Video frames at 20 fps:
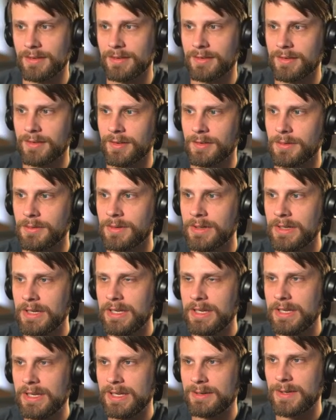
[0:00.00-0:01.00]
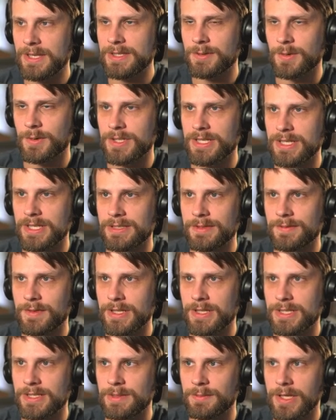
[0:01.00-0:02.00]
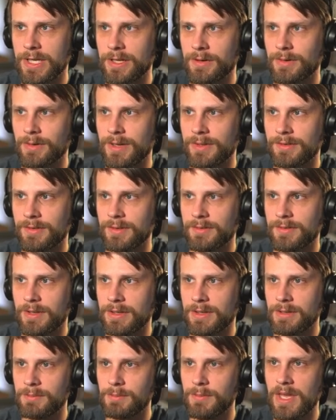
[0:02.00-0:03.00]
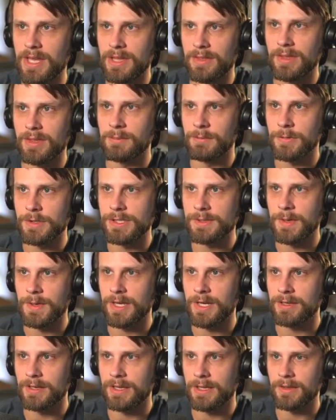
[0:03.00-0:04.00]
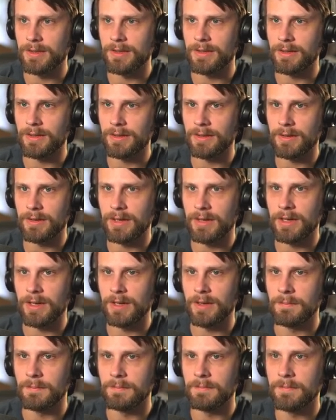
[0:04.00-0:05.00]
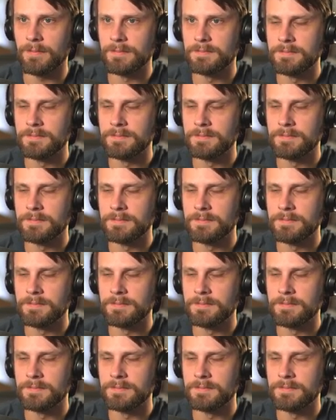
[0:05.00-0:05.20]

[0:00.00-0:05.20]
And so it makes more sense for us to be aggressive and then make them respond, I think. Um,